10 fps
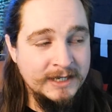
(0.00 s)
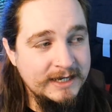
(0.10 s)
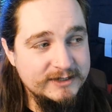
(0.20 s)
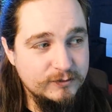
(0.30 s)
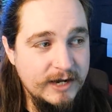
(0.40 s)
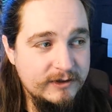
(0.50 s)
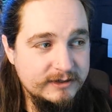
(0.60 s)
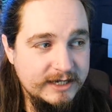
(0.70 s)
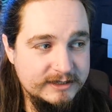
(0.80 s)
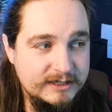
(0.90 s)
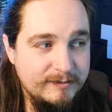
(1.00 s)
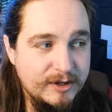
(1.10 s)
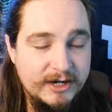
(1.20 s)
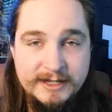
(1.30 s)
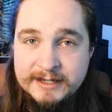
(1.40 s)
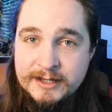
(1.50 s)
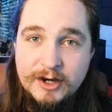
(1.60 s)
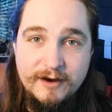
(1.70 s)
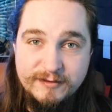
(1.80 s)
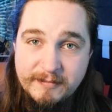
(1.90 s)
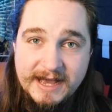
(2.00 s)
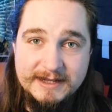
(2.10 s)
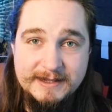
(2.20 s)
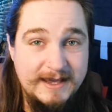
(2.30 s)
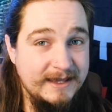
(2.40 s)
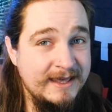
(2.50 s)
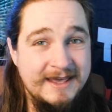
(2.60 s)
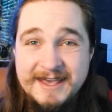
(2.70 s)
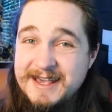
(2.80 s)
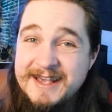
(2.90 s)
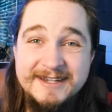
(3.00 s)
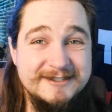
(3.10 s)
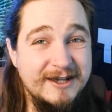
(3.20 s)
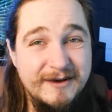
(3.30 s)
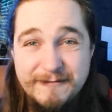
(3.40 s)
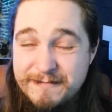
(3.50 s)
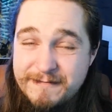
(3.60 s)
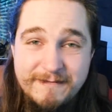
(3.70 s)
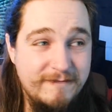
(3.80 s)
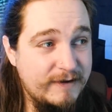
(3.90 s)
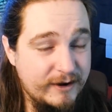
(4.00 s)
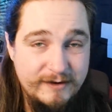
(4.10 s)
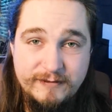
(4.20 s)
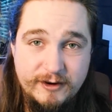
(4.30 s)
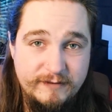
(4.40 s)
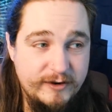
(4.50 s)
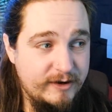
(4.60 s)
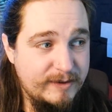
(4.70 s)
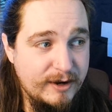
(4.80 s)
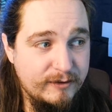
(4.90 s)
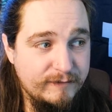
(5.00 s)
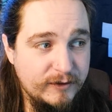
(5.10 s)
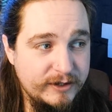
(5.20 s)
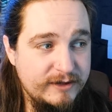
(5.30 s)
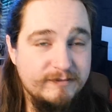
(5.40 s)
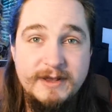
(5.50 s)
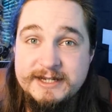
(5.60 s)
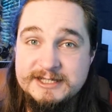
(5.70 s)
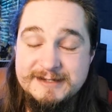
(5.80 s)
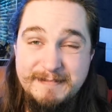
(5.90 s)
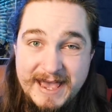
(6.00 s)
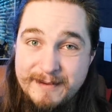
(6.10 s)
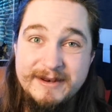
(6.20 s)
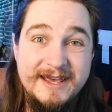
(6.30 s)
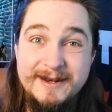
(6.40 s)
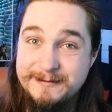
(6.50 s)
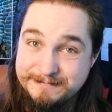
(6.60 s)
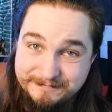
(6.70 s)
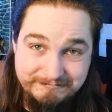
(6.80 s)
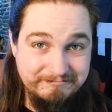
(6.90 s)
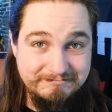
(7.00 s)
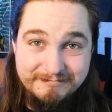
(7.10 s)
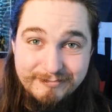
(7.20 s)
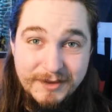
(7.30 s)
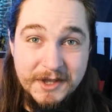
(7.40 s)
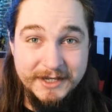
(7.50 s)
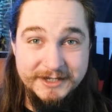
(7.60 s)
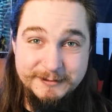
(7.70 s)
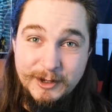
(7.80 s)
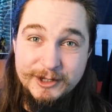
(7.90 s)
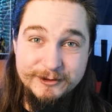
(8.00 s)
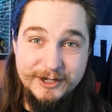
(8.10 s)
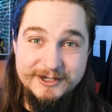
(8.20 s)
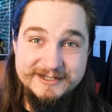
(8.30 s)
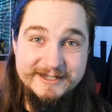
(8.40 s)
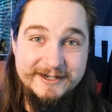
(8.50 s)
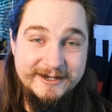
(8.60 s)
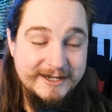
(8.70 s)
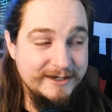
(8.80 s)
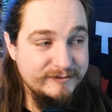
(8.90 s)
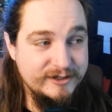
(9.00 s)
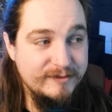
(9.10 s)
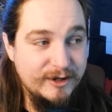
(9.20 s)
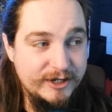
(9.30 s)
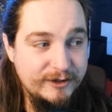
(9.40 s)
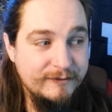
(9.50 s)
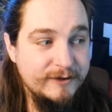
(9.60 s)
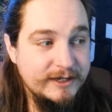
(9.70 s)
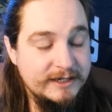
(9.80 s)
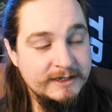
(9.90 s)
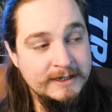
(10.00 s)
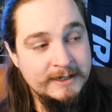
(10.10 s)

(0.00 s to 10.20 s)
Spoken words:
His round kick to the body off the back leg is very, very, very powerful. He, like, spammed it against Paulo Costa there, hitting him to the body over again.